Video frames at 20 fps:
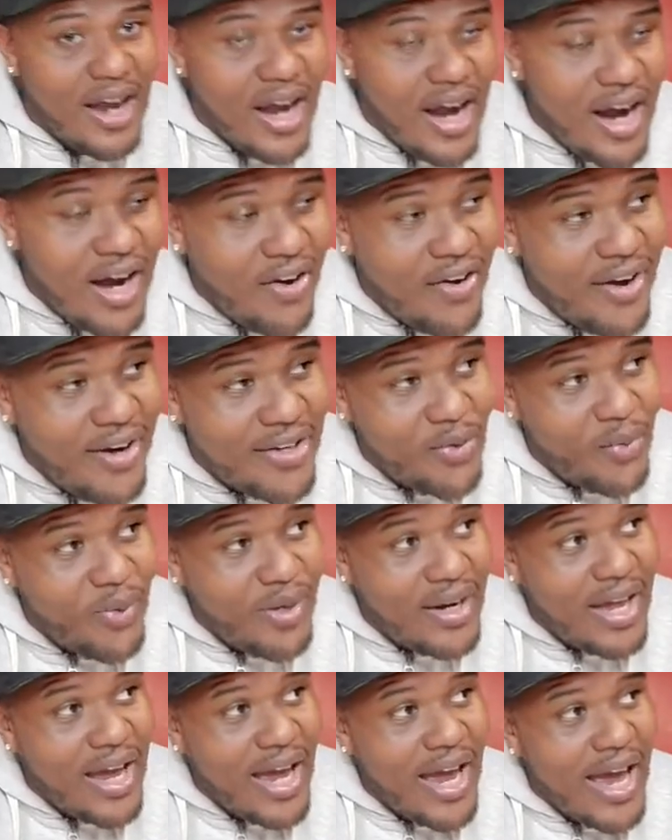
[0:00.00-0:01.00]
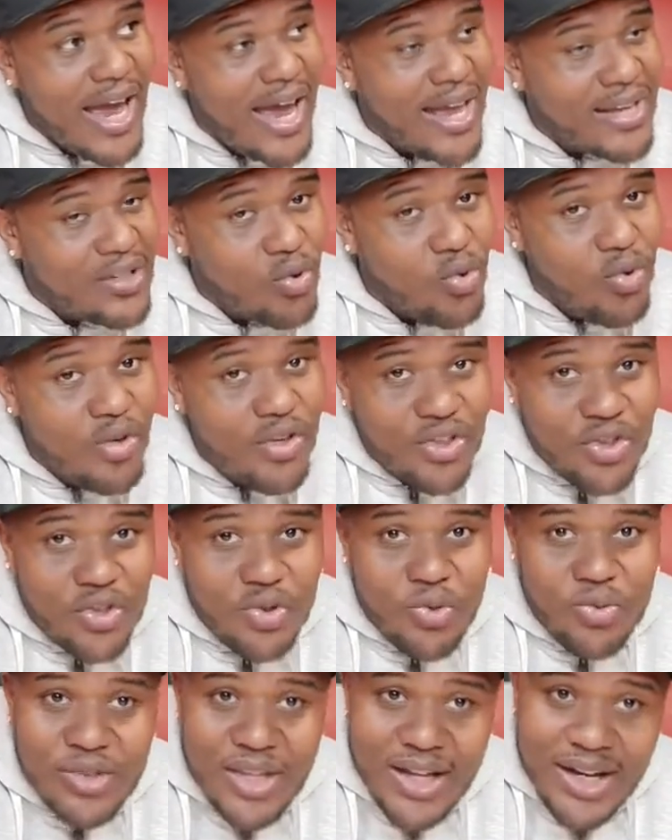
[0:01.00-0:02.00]
I graduated high school in
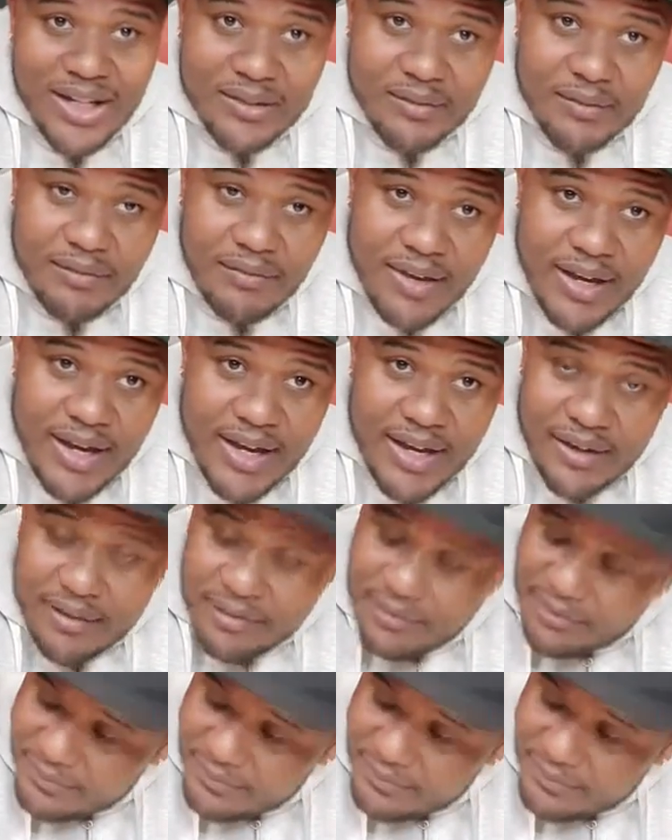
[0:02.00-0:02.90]
2005.